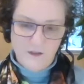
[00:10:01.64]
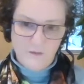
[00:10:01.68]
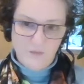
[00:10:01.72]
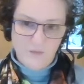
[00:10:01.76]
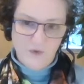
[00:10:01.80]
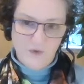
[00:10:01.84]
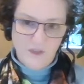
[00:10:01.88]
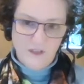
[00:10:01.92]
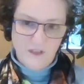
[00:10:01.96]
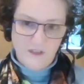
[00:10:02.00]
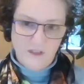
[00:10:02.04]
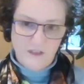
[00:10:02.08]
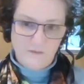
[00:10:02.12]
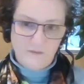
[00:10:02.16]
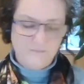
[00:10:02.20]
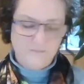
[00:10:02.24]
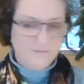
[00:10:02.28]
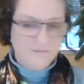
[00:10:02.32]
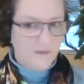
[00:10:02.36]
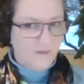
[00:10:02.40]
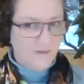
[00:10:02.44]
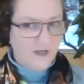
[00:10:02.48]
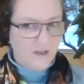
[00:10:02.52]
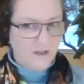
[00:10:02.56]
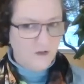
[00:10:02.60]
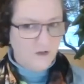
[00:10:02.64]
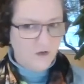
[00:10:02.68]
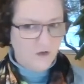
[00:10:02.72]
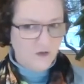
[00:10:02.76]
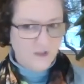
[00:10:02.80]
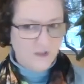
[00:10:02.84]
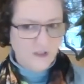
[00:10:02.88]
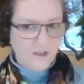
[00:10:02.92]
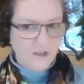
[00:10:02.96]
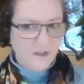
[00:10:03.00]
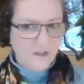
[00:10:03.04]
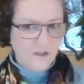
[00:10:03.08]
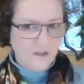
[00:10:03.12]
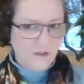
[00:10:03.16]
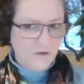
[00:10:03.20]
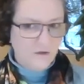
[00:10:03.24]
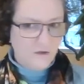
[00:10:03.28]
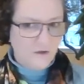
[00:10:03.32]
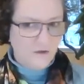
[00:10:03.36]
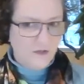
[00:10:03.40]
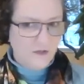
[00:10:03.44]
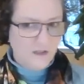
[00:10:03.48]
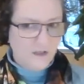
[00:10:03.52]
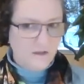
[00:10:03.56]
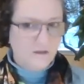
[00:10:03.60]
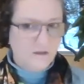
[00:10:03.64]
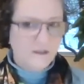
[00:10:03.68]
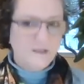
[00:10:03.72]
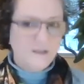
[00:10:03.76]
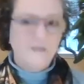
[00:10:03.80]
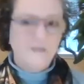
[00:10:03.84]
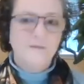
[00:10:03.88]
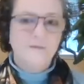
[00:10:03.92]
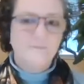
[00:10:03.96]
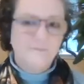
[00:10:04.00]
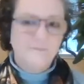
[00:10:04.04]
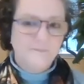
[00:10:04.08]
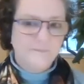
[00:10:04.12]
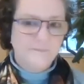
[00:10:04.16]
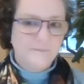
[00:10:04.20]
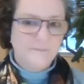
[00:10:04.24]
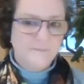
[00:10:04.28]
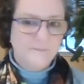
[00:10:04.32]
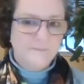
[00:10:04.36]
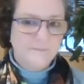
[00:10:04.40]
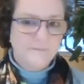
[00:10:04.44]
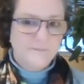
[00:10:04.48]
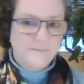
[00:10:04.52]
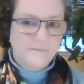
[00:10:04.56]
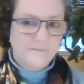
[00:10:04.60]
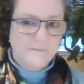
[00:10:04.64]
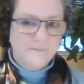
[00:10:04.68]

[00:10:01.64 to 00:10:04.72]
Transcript: [no speech]